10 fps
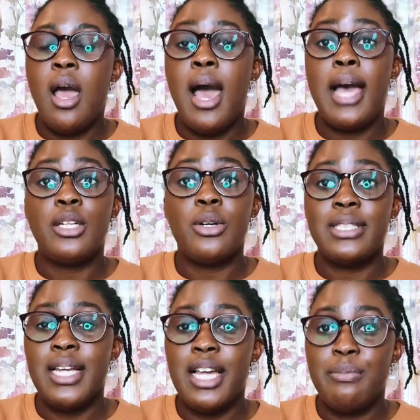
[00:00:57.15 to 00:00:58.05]
and gotten
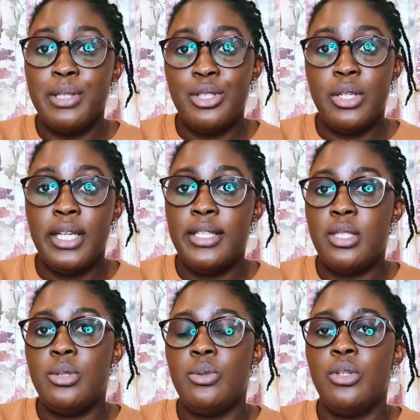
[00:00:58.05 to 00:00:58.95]
an admission
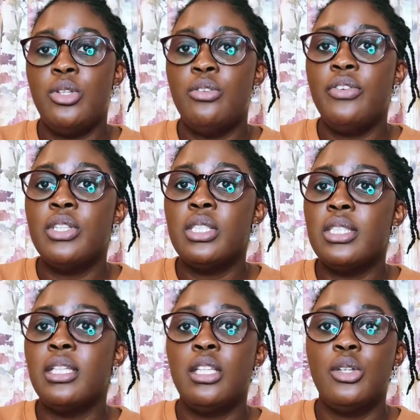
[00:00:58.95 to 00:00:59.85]
into a
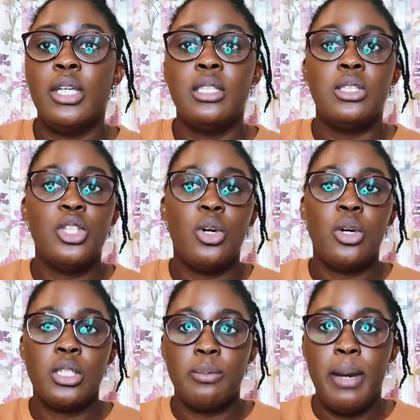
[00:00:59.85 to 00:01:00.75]
university in the UK to do your
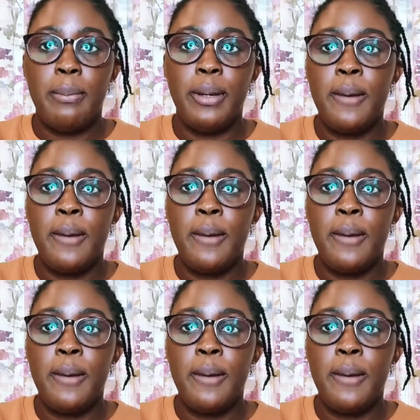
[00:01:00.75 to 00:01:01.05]
OSPAP.